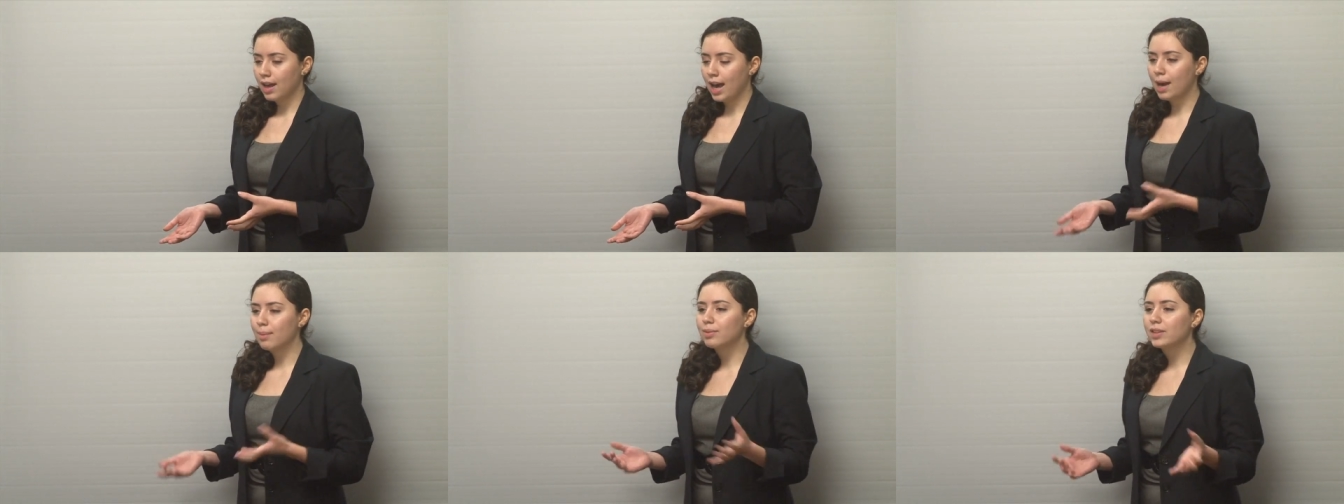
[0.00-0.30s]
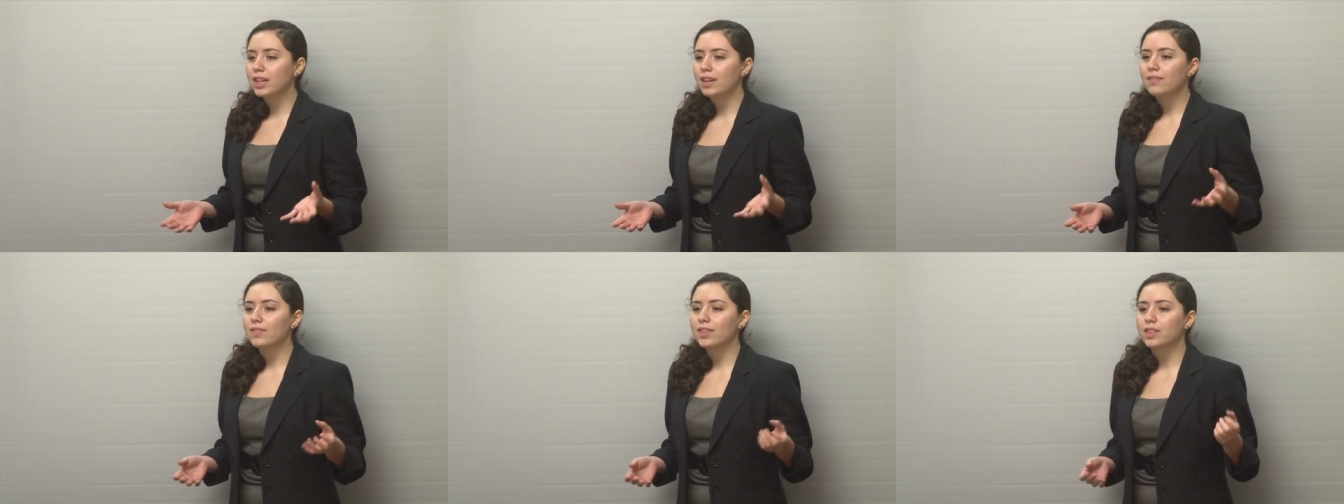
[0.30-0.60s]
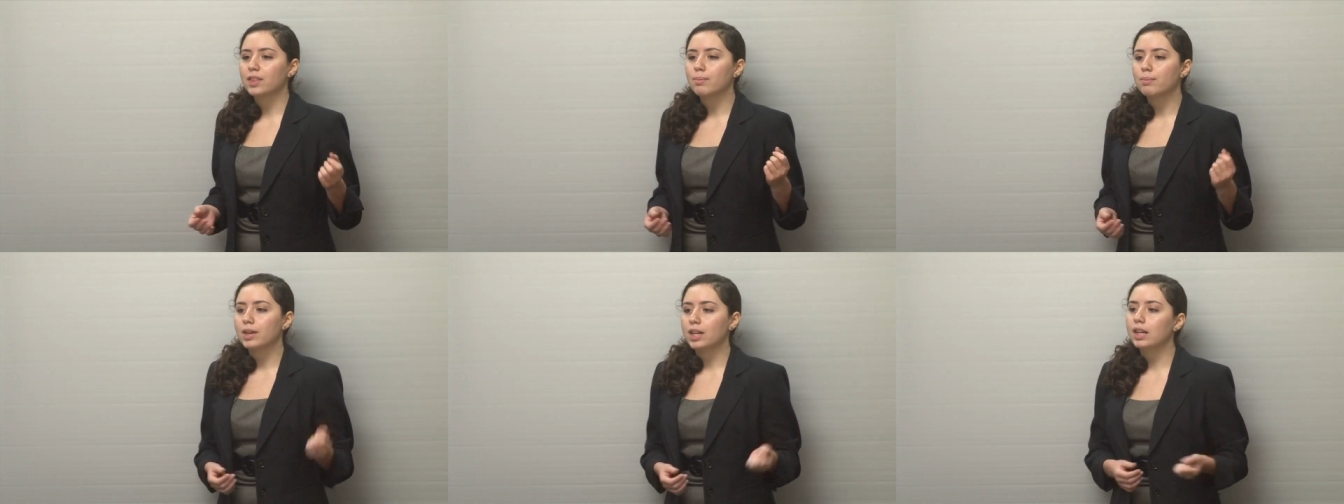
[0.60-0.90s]
I believe
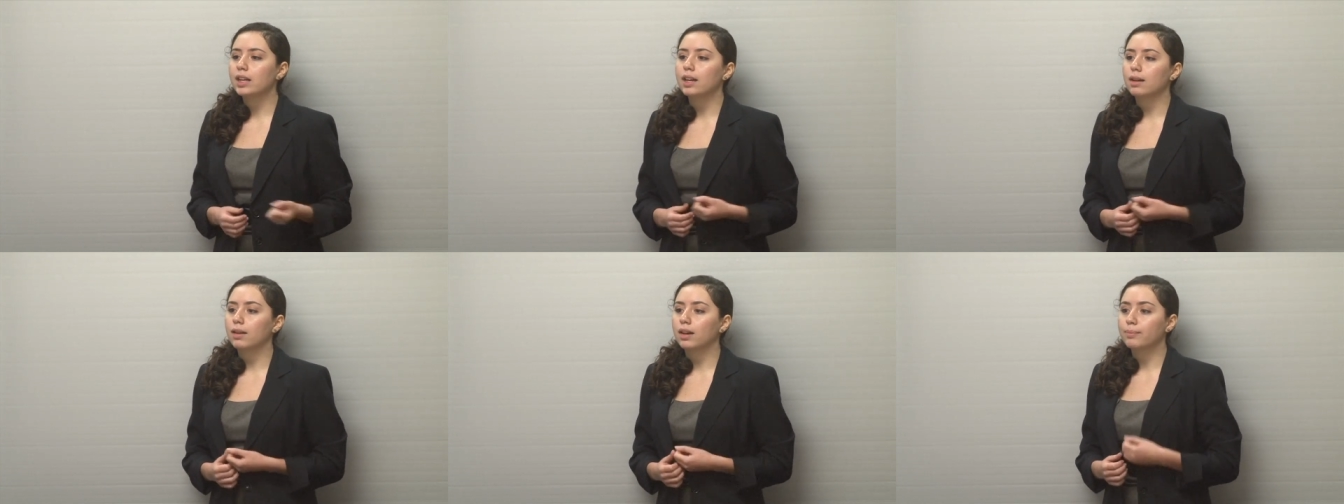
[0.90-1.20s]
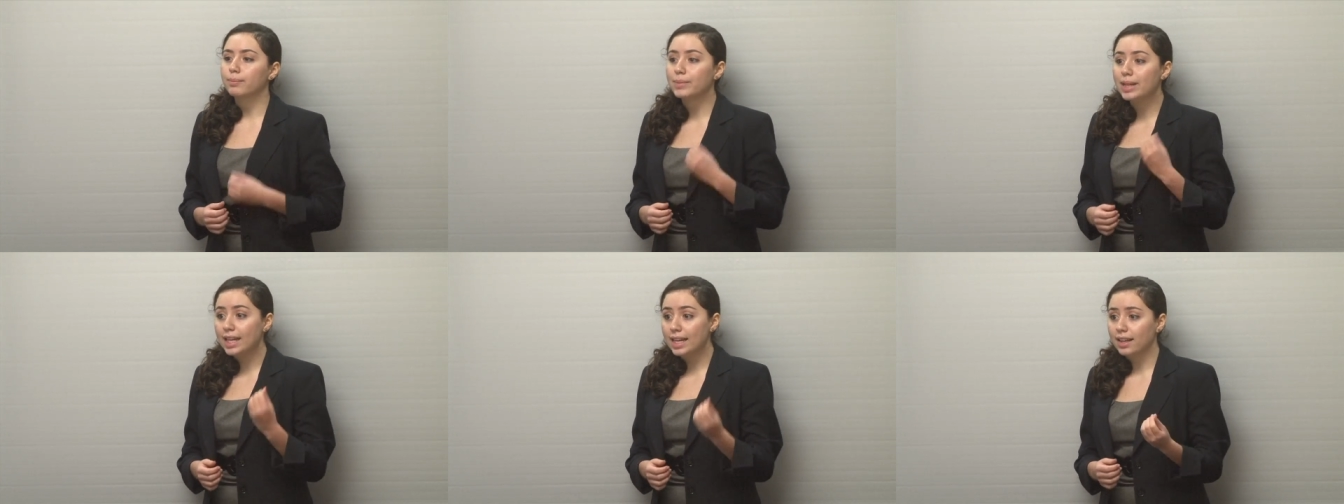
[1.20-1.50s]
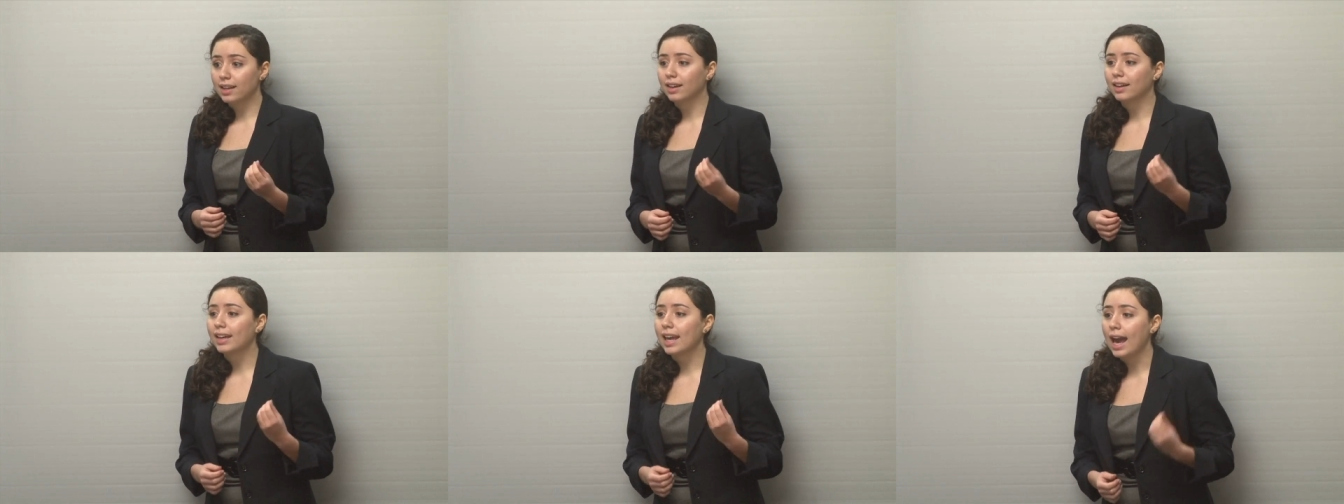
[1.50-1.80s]
that the
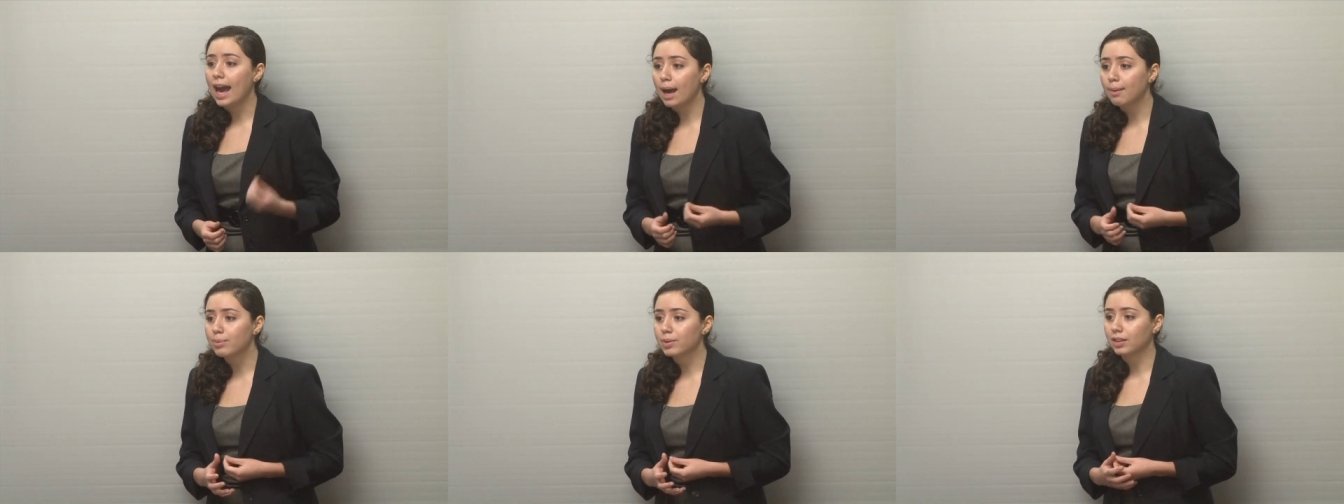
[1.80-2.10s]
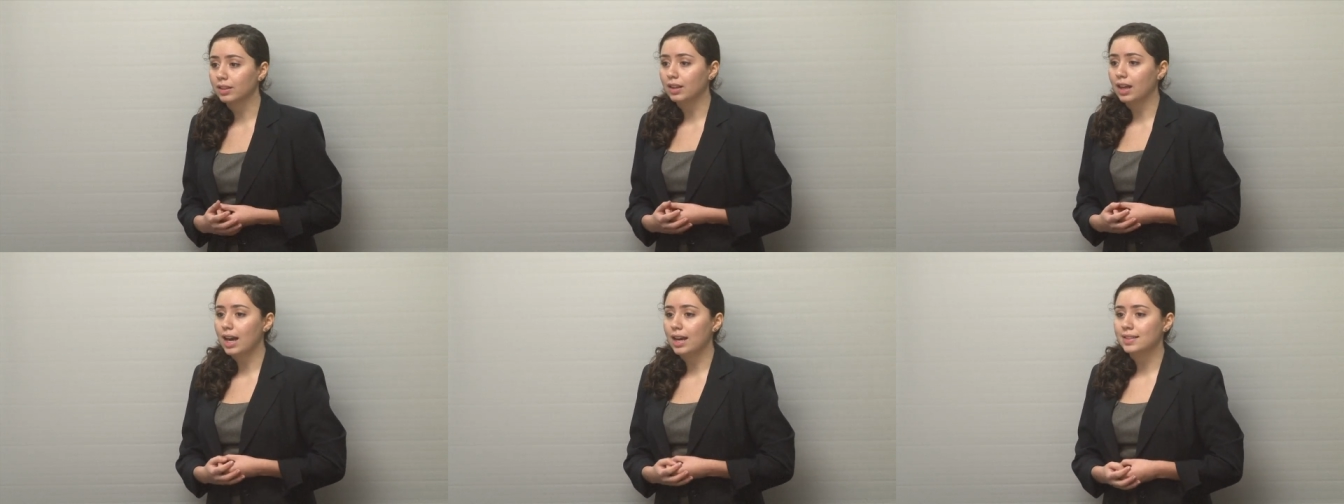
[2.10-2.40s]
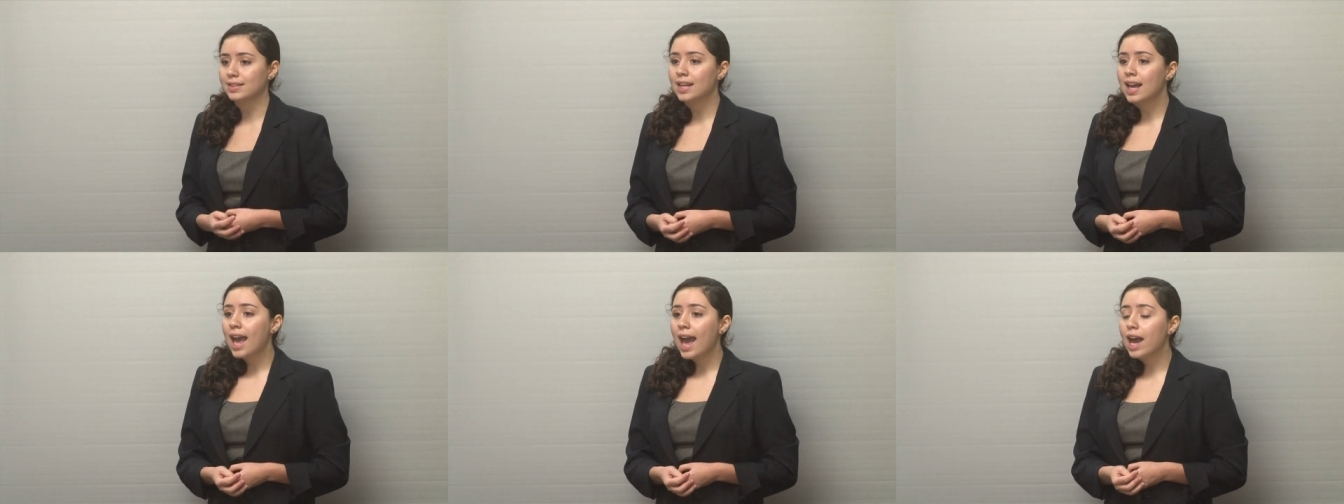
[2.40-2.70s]
media
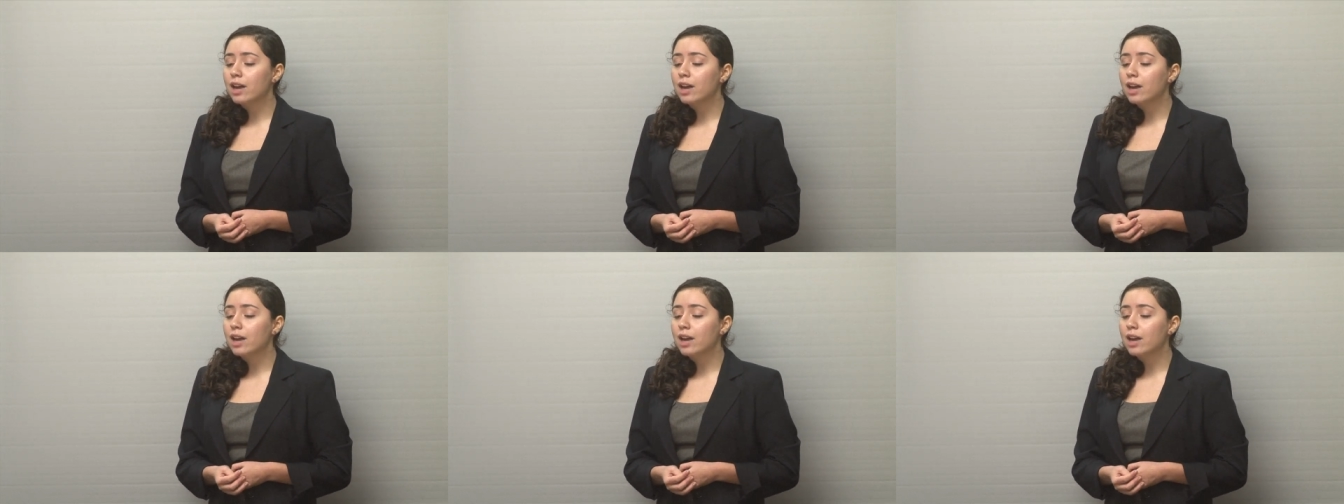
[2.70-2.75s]
capitalized